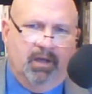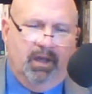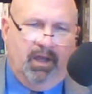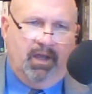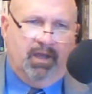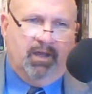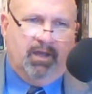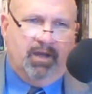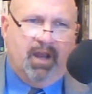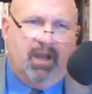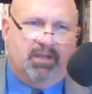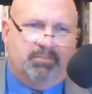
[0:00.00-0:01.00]
And
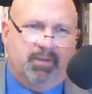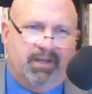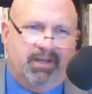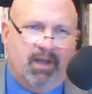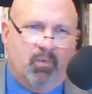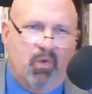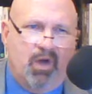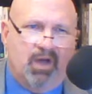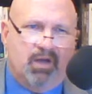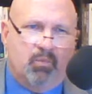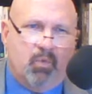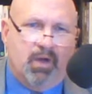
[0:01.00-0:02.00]
I'll explain that
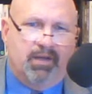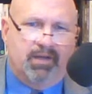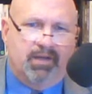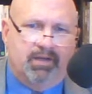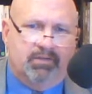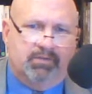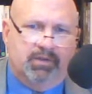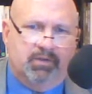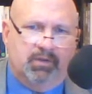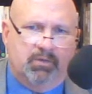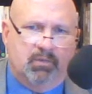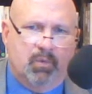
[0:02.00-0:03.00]
why that is later
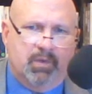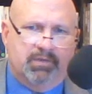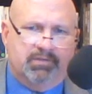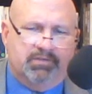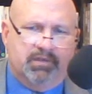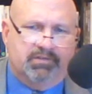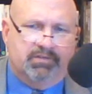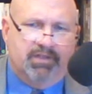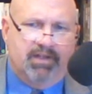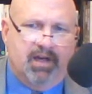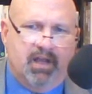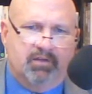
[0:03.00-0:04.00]
on when we discuss
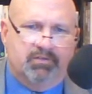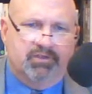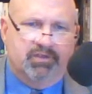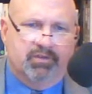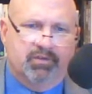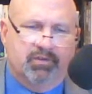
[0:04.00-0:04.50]
etiology